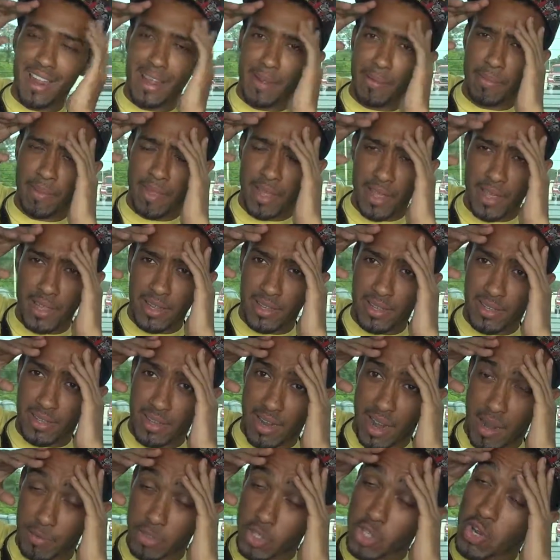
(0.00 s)
I'm like,
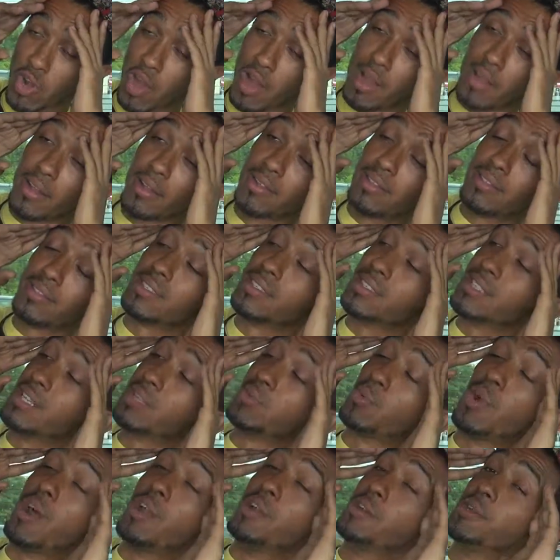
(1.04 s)
I'm trying, because that's
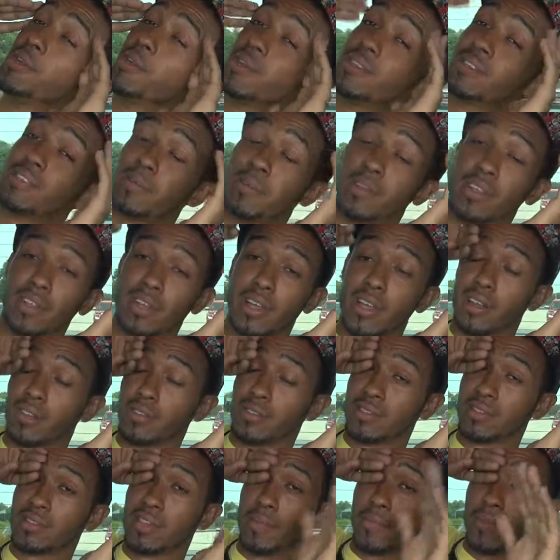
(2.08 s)
what I do anytime I look at
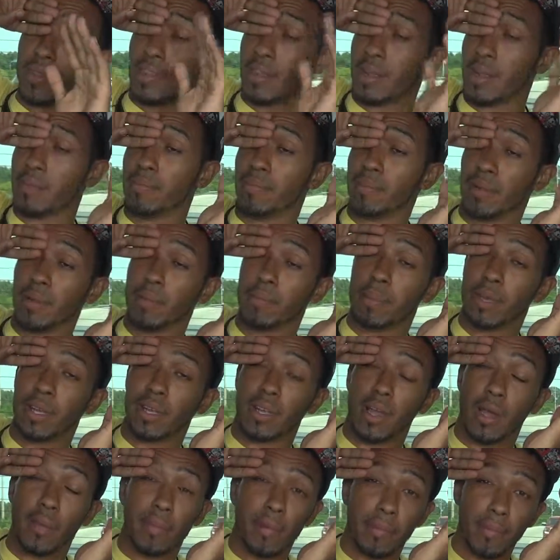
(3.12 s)
something that I'm gonna pick
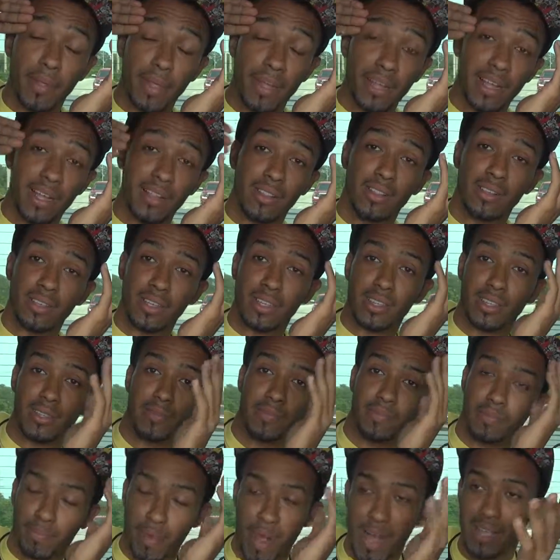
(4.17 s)
up. I'm like, I look at the
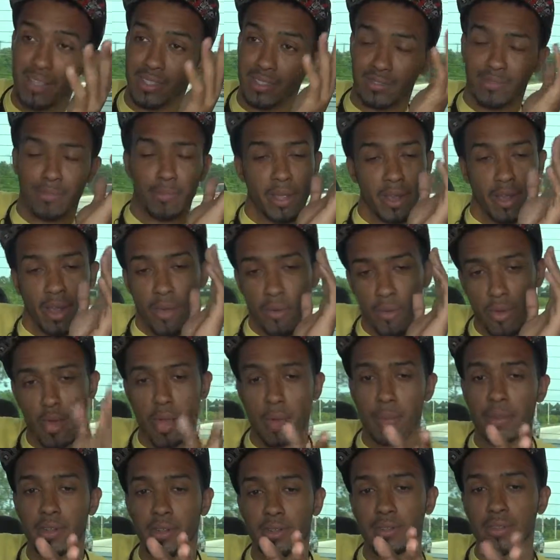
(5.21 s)
positive. I'm like, all right, well, I'm
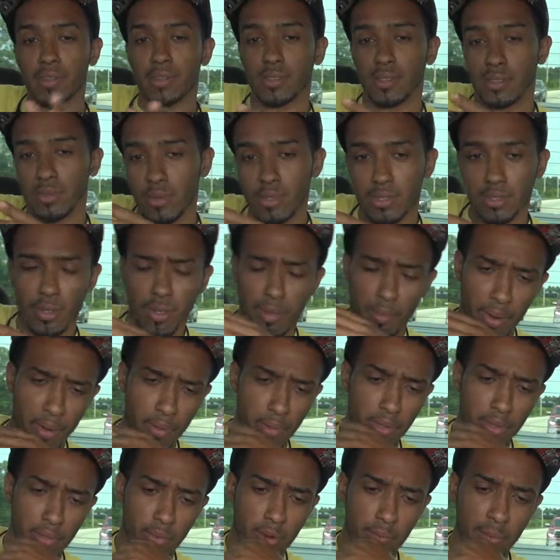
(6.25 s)
gonna do this to it, so I'm not
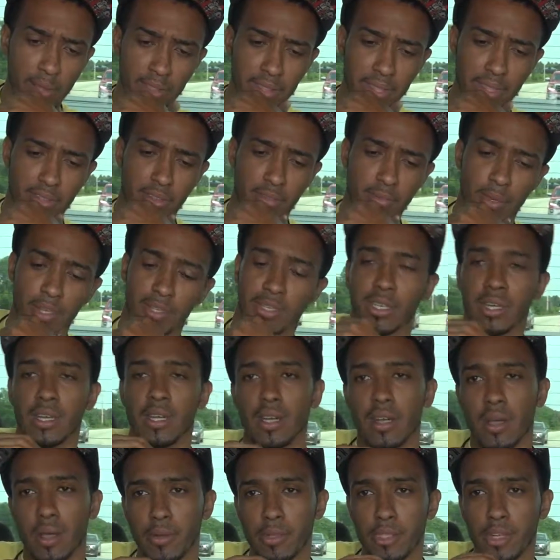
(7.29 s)
really worried about that too much.
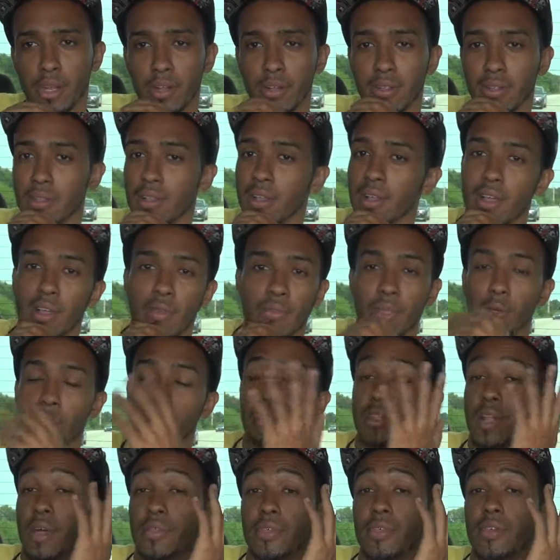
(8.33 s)
I'm trying to. There was
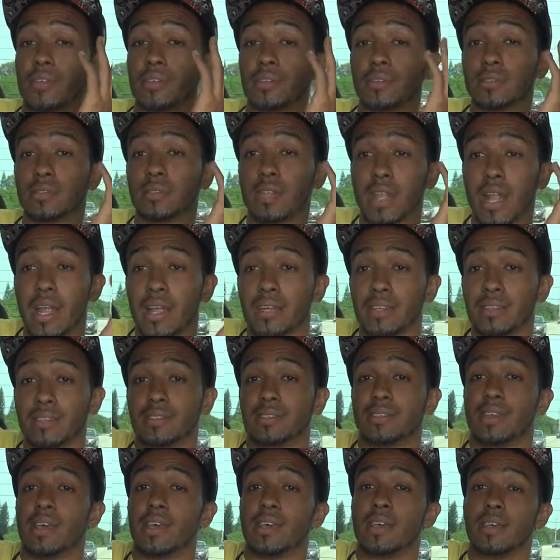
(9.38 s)
nothing that I could
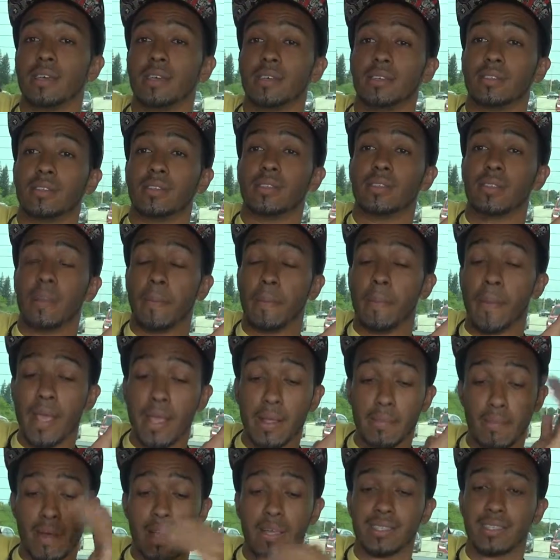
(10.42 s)
say that make
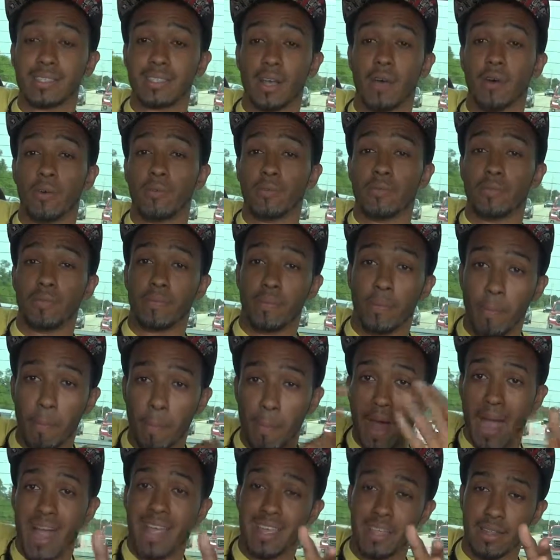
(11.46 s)
myself
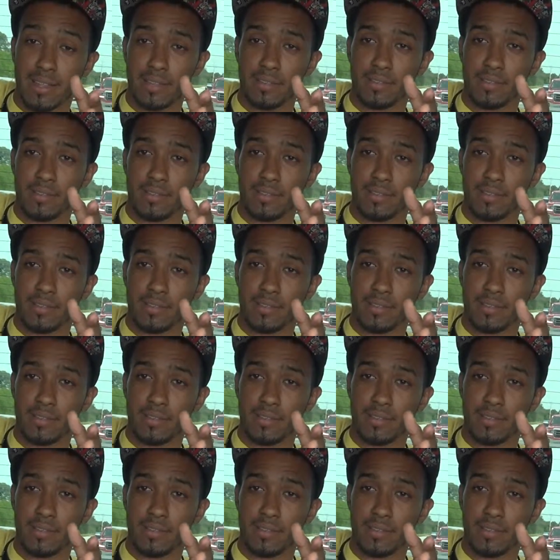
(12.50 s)
buy it.